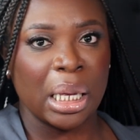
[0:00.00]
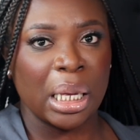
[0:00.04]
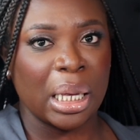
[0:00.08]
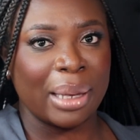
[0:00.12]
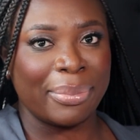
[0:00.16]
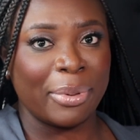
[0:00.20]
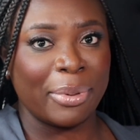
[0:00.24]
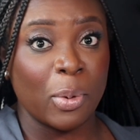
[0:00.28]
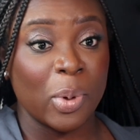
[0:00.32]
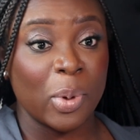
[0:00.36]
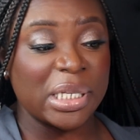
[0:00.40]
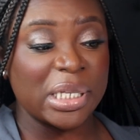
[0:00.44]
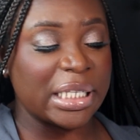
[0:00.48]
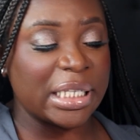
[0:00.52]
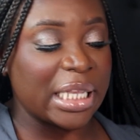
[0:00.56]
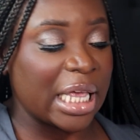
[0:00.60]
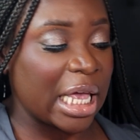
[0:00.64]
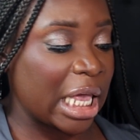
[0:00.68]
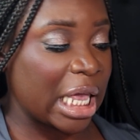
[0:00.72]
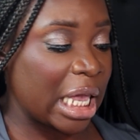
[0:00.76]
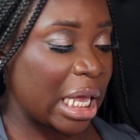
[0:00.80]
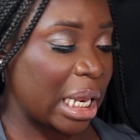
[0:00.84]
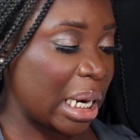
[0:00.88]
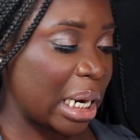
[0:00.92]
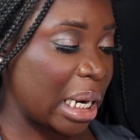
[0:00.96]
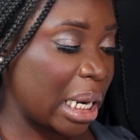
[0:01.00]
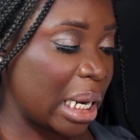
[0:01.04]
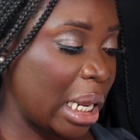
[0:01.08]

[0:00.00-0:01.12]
Give me 1 second.